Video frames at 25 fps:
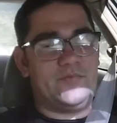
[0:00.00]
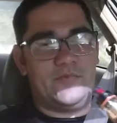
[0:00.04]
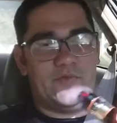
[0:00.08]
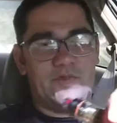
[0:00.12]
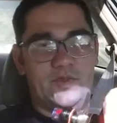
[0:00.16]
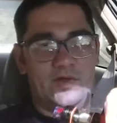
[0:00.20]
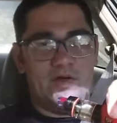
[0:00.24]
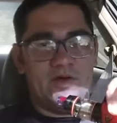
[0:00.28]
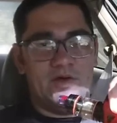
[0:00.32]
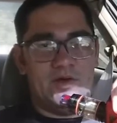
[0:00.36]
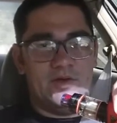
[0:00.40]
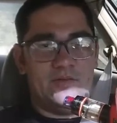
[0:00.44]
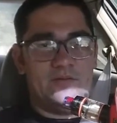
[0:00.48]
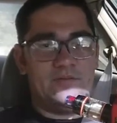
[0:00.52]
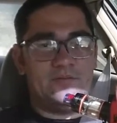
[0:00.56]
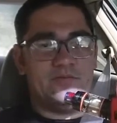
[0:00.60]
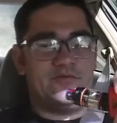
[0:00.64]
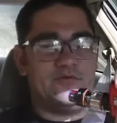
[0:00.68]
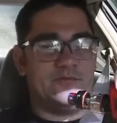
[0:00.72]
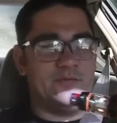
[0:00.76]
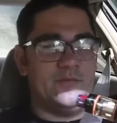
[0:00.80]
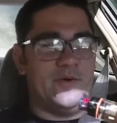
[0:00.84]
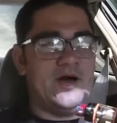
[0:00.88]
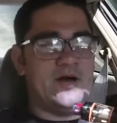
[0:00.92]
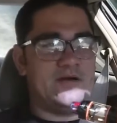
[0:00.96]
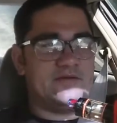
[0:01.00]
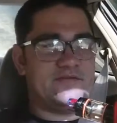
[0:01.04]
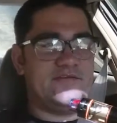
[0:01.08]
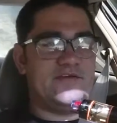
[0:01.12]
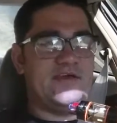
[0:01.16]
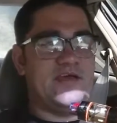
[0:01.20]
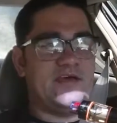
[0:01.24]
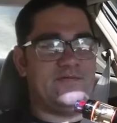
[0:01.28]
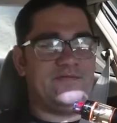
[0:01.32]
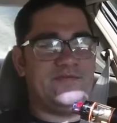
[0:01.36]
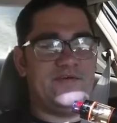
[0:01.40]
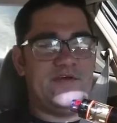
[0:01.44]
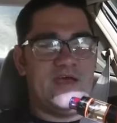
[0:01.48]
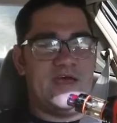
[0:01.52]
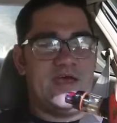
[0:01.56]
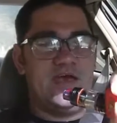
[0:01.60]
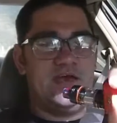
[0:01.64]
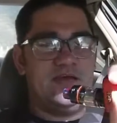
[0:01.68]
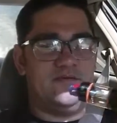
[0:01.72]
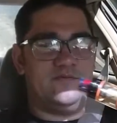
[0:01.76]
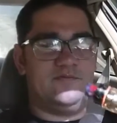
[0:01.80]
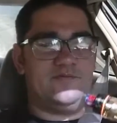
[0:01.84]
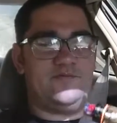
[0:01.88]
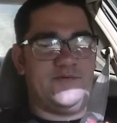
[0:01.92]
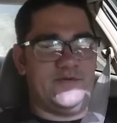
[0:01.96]
The Smock
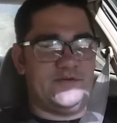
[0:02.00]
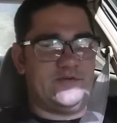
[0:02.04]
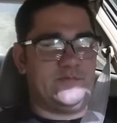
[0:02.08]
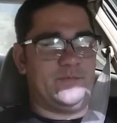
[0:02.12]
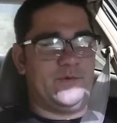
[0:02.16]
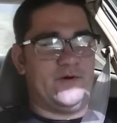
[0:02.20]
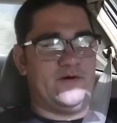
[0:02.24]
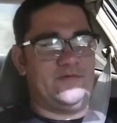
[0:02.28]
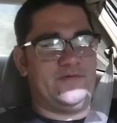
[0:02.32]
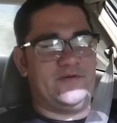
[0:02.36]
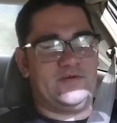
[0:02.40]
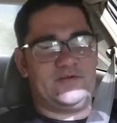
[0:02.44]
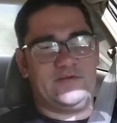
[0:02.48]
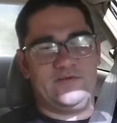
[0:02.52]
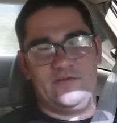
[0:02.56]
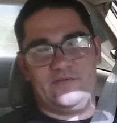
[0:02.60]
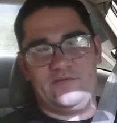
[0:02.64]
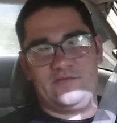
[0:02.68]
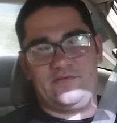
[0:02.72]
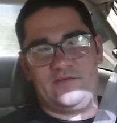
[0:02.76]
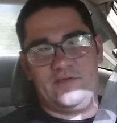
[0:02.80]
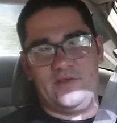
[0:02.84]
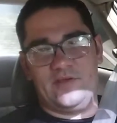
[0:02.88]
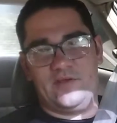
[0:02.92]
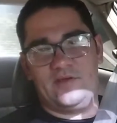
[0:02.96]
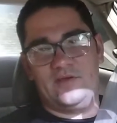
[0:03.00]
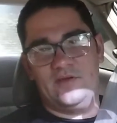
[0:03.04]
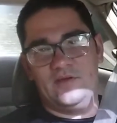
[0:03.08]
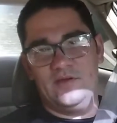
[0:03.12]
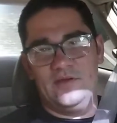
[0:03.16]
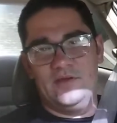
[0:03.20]
TFE8 fits perfect on this thing.